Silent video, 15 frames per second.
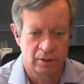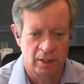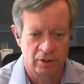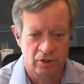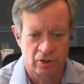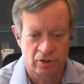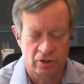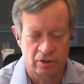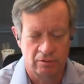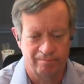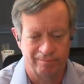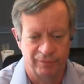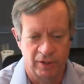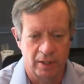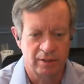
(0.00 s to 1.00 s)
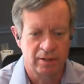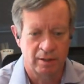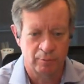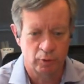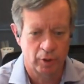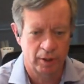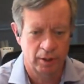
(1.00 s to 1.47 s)
not just
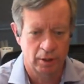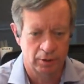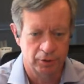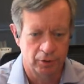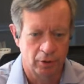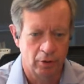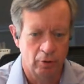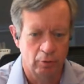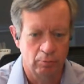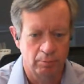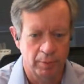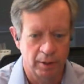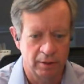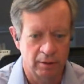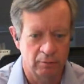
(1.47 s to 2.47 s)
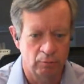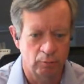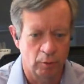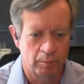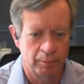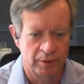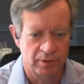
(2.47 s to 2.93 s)
nighttime training on your own, but
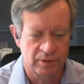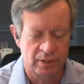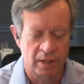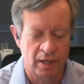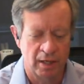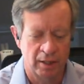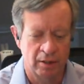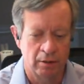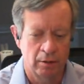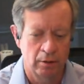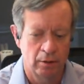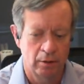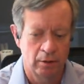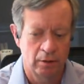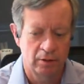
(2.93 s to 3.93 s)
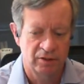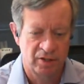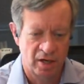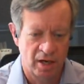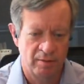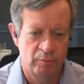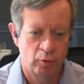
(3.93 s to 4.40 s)
we'll put aside
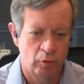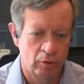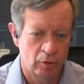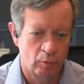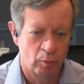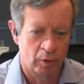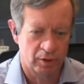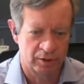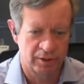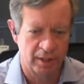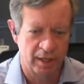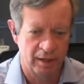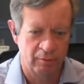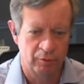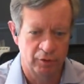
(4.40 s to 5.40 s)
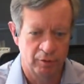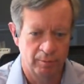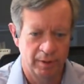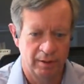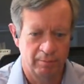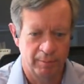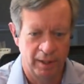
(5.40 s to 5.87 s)
time during the workday when you're
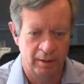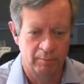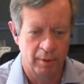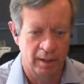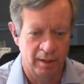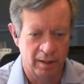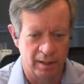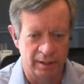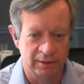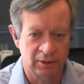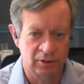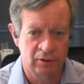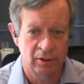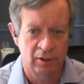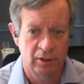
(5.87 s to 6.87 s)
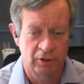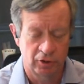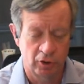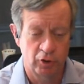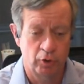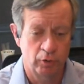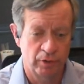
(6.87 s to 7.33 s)
being paid by us
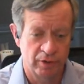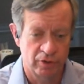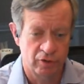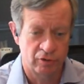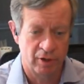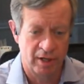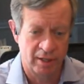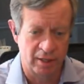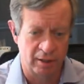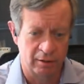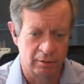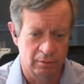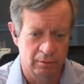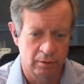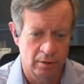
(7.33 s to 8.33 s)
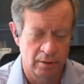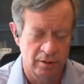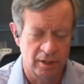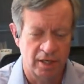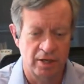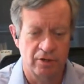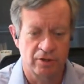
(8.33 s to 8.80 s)
to do this training
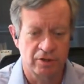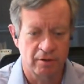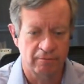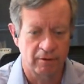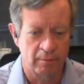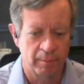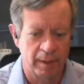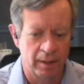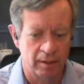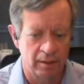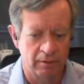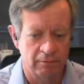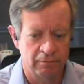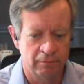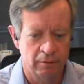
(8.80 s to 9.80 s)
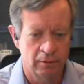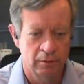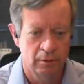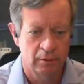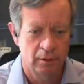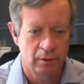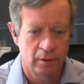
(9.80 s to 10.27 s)
to get yourself competitive.
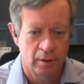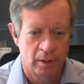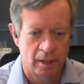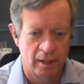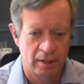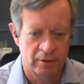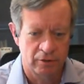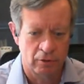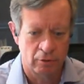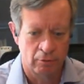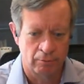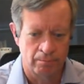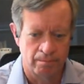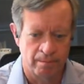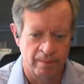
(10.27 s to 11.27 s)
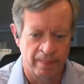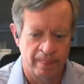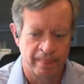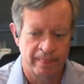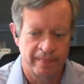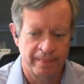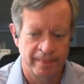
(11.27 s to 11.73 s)
And so
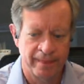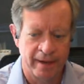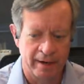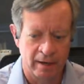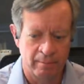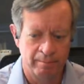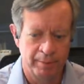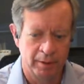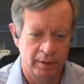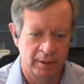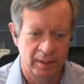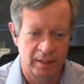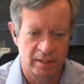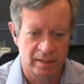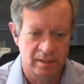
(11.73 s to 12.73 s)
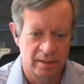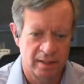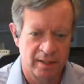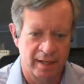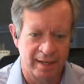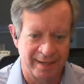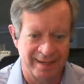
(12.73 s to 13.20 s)
that ability to
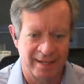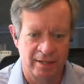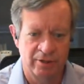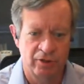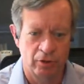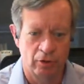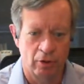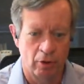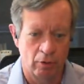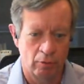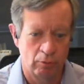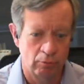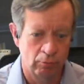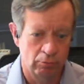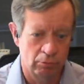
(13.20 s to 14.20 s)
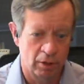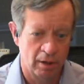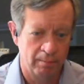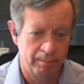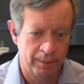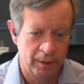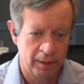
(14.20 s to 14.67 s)
see that in your own
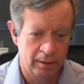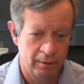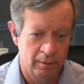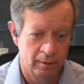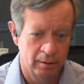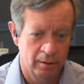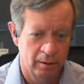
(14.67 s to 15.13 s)
company